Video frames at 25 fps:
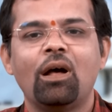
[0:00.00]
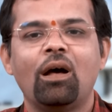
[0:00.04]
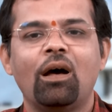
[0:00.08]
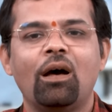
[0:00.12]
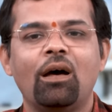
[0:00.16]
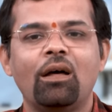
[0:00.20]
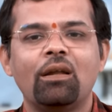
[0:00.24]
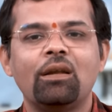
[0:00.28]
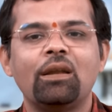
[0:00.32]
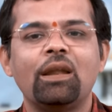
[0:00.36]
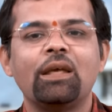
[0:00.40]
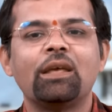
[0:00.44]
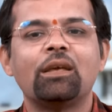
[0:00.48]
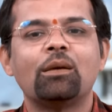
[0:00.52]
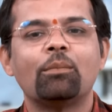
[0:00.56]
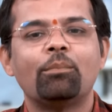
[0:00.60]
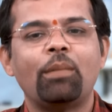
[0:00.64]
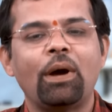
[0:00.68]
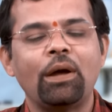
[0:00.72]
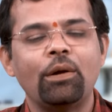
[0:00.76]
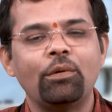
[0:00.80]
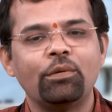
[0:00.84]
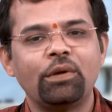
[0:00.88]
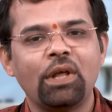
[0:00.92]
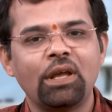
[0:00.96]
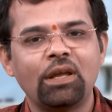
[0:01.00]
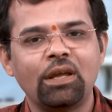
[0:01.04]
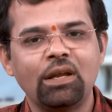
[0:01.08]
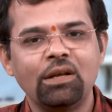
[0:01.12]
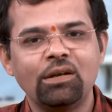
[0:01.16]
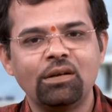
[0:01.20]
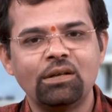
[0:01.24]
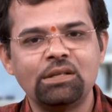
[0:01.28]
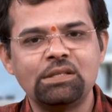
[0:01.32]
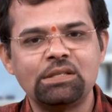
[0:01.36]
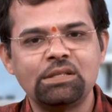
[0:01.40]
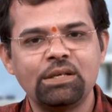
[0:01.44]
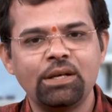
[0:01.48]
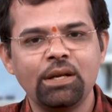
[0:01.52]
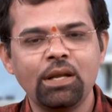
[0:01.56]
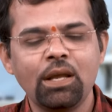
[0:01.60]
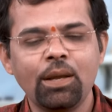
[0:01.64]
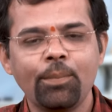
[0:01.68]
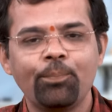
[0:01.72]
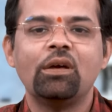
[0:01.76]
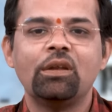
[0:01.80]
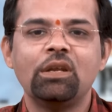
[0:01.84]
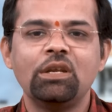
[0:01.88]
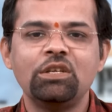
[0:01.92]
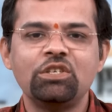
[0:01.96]
are like biotech
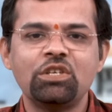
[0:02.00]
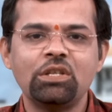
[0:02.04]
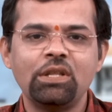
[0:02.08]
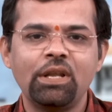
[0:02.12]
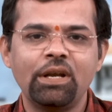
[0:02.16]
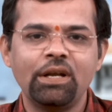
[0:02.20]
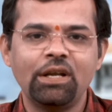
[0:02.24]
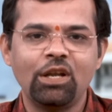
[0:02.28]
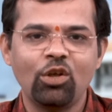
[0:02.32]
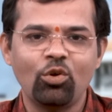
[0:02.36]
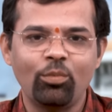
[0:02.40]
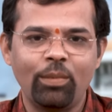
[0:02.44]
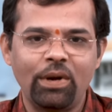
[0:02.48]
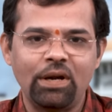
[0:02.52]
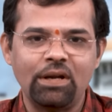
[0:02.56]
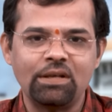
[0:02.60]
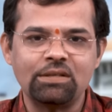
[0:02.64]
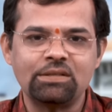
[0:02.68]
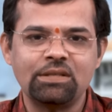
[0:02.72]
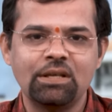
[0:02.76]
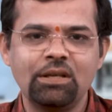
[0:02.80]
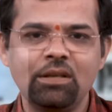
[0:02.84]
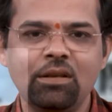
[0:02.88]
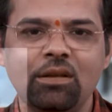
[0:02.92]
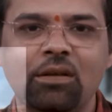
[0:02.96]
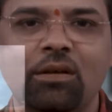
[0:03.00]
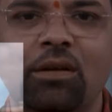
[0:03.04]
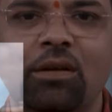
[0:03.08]
industry, regenerative medicine,